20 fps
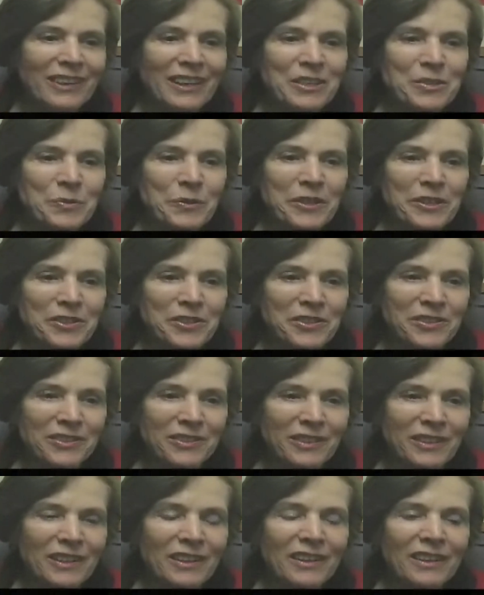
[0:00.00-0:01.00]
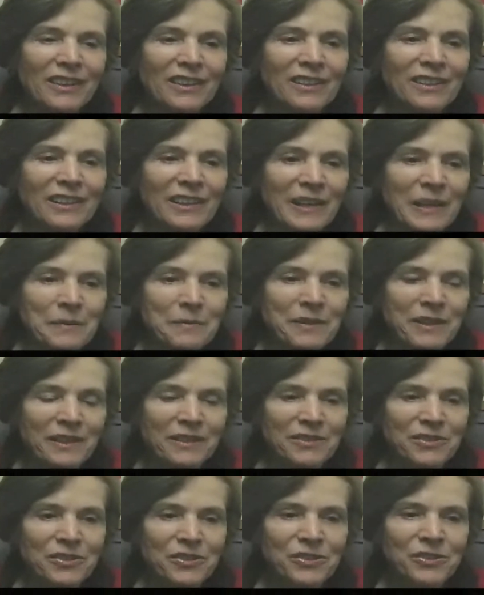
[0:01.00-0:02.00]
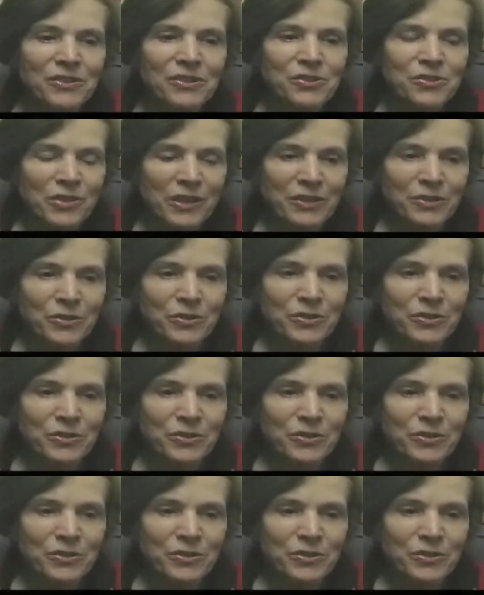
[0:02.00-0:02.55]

expedition that came down to the Dry